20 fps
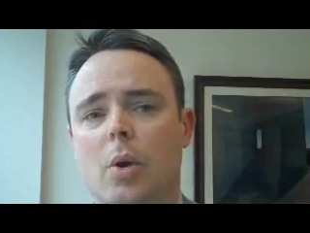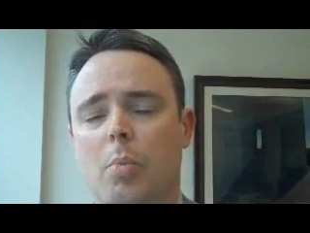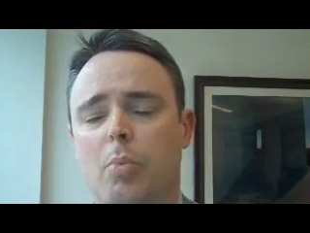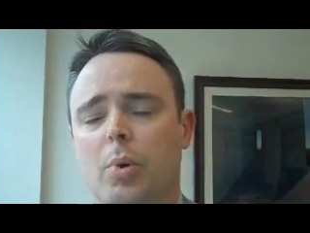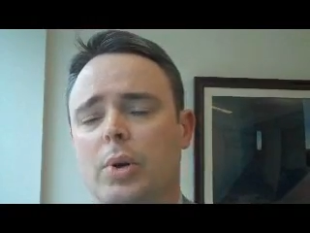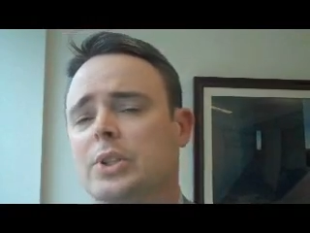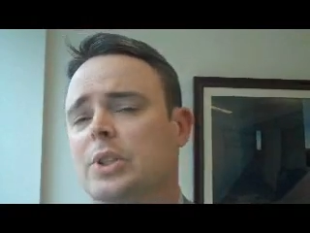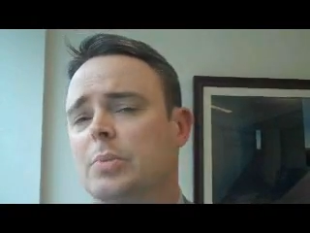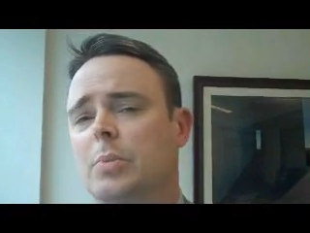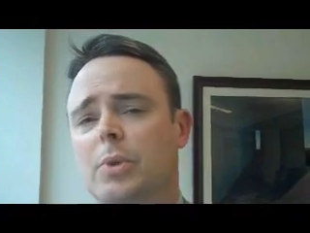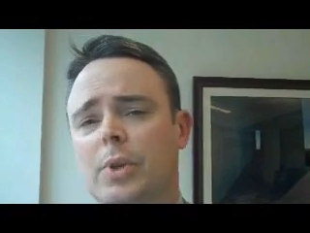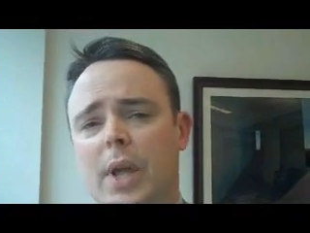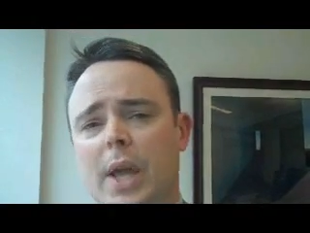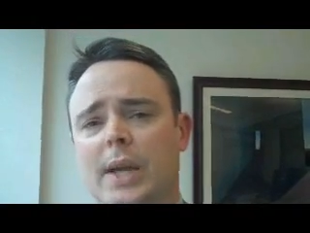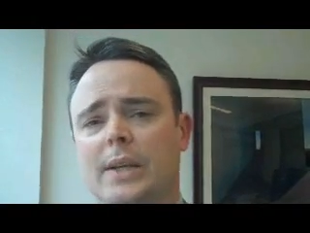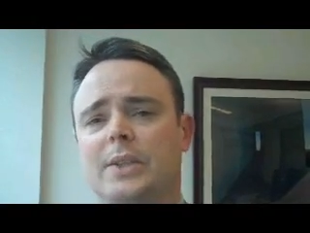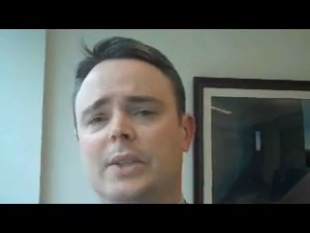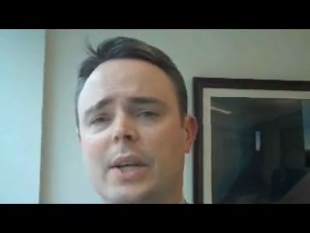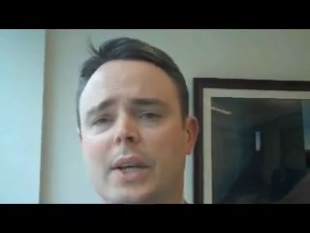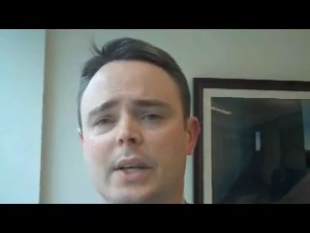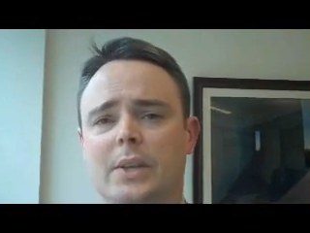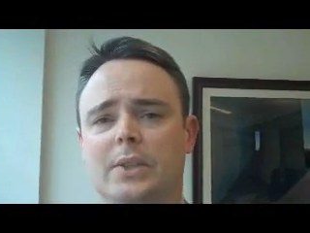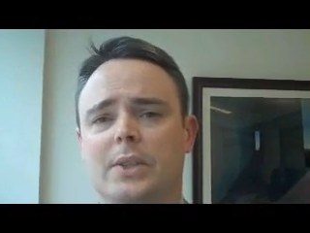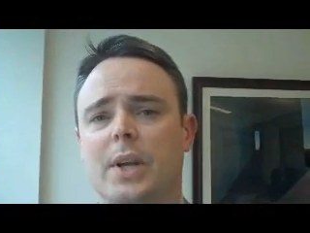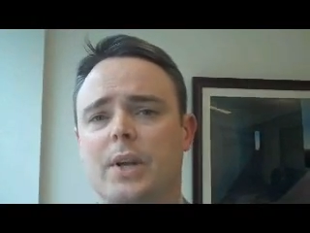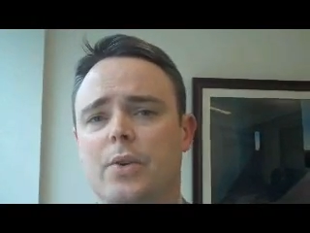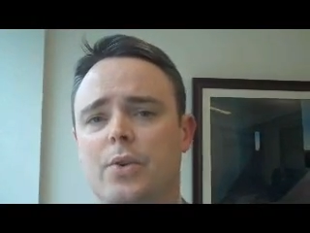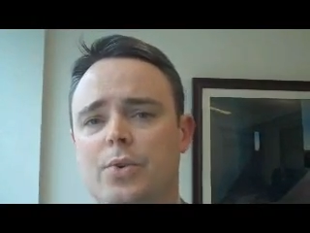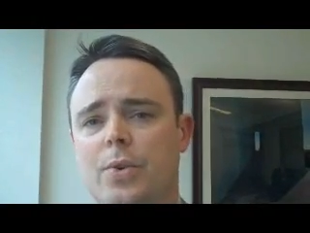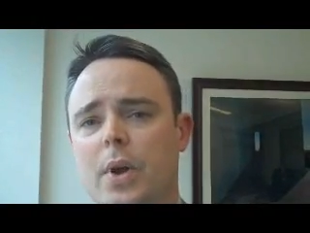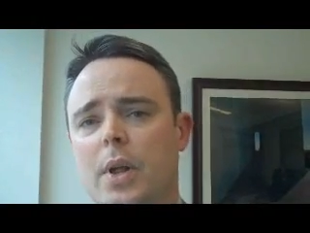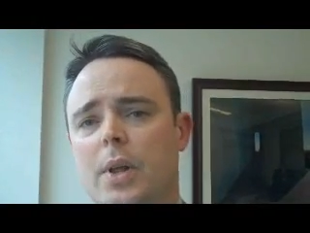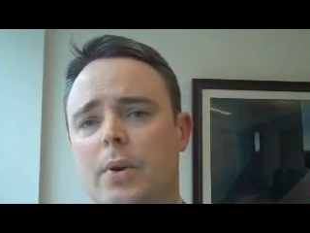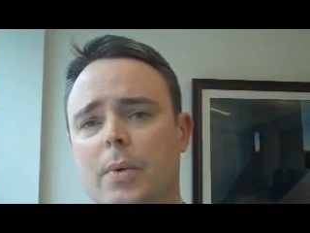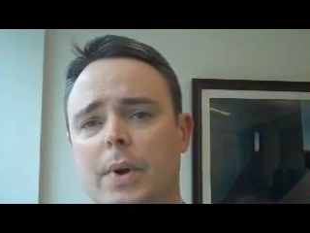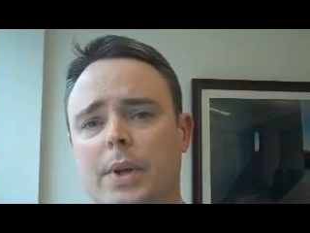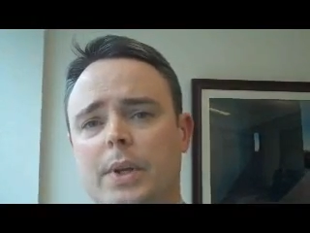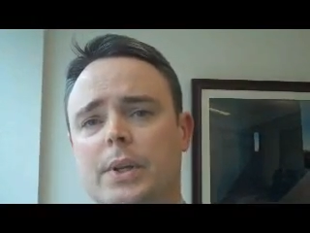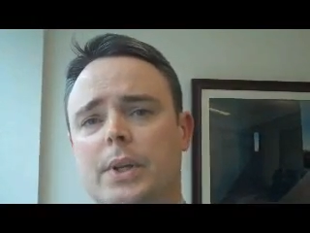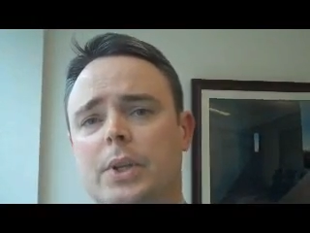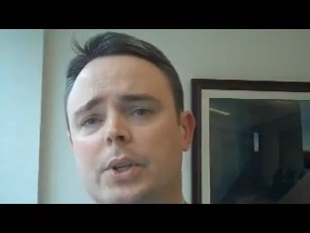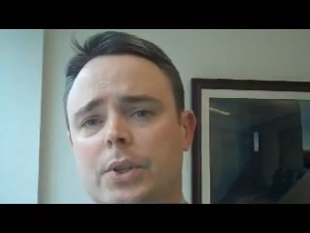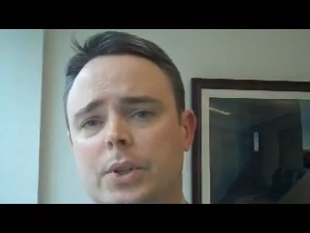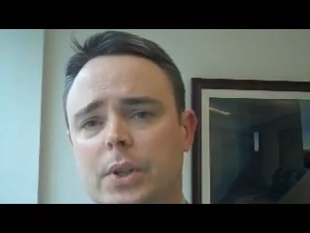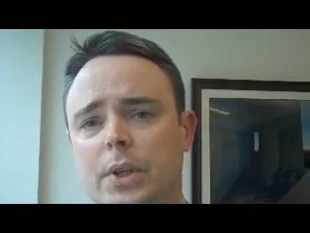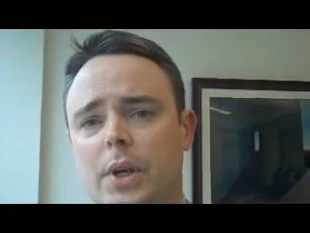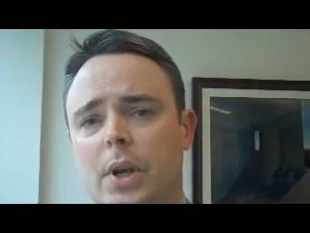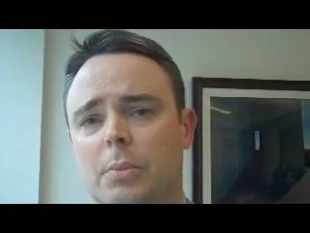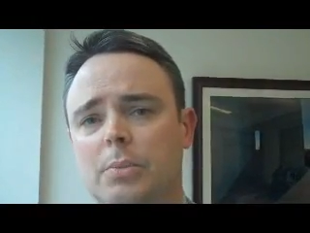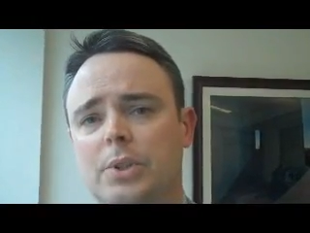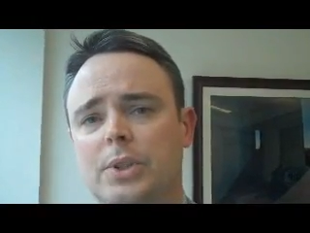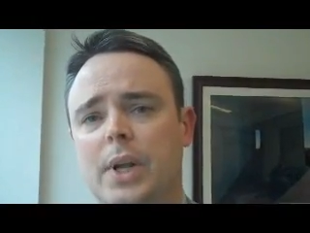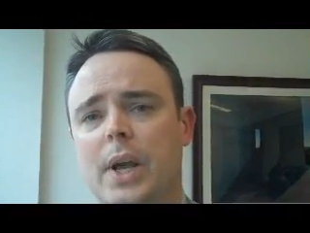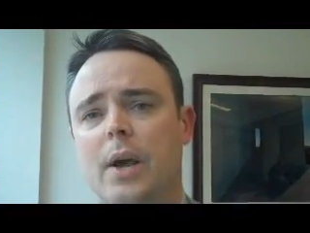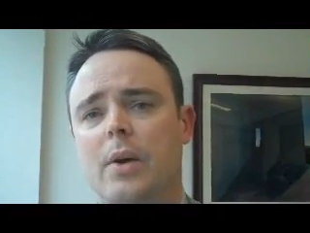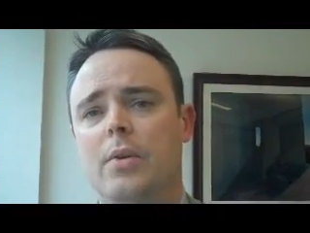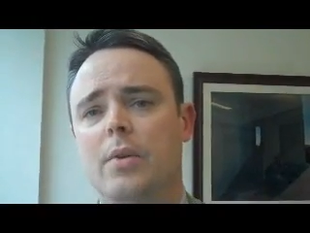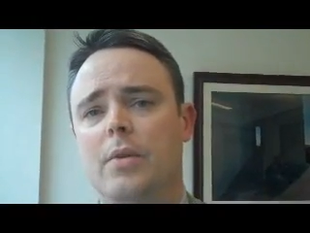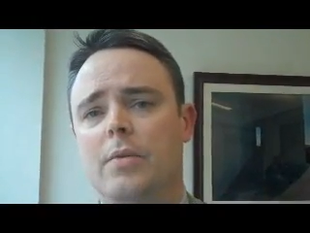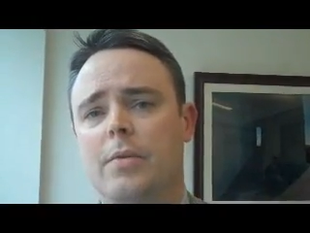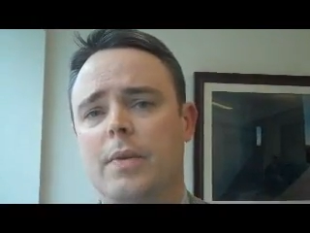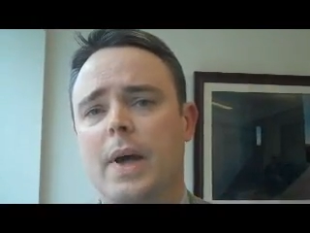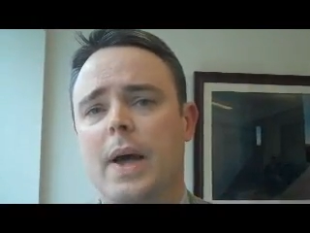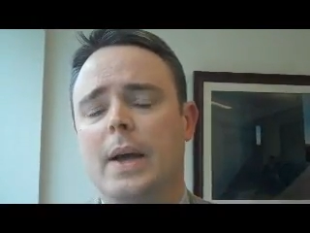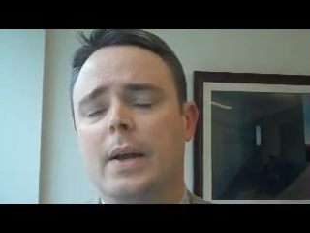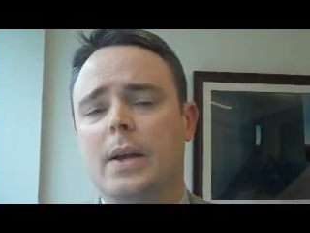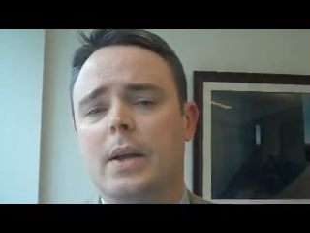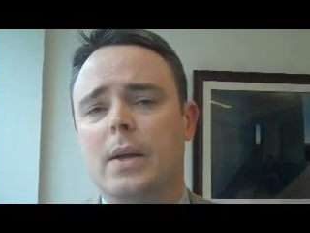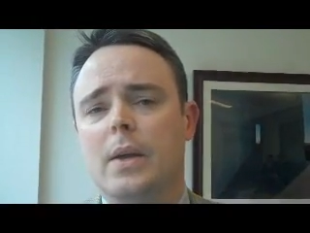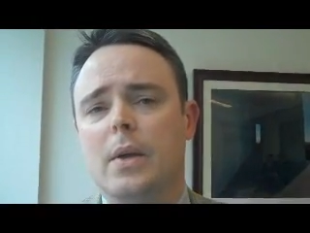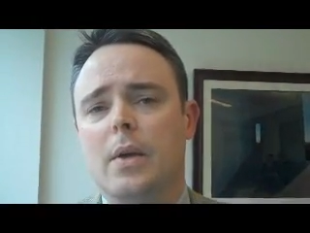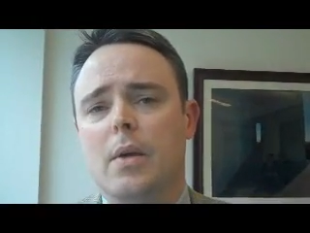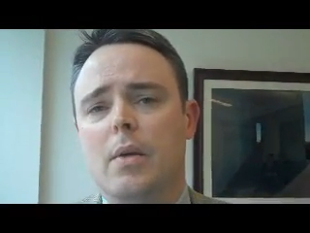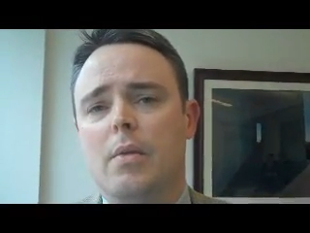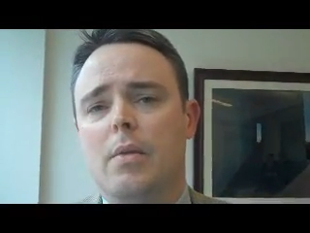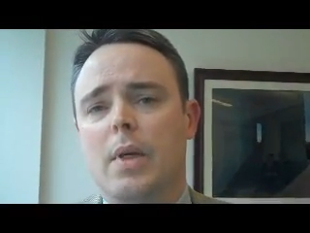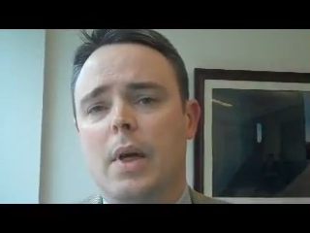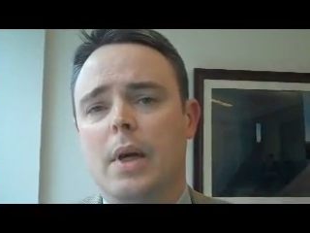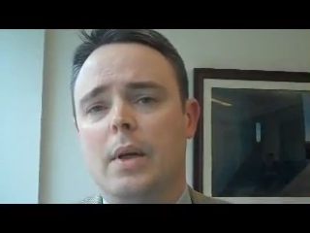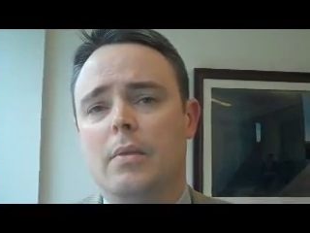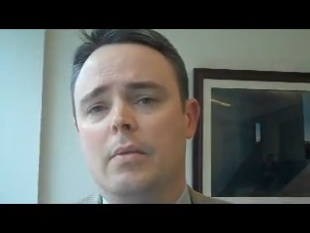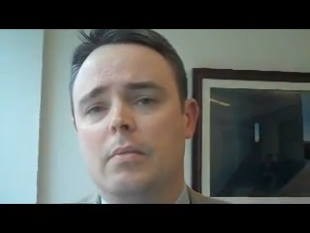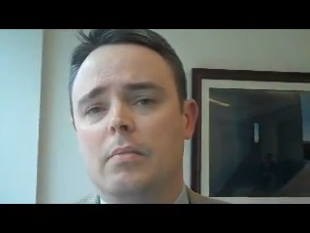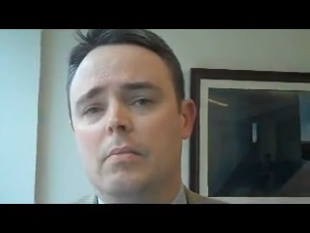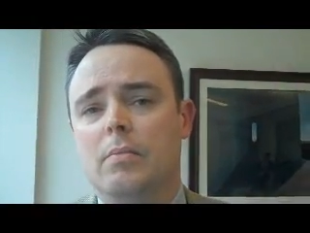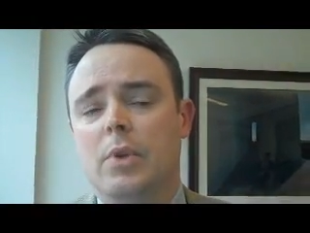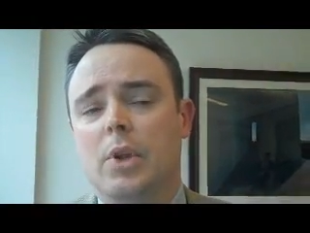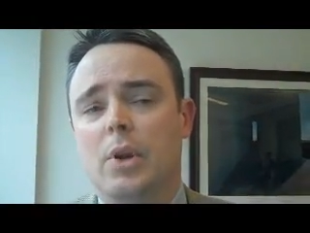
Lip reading: or principled case against net neutrality regulation comes down to the fact that,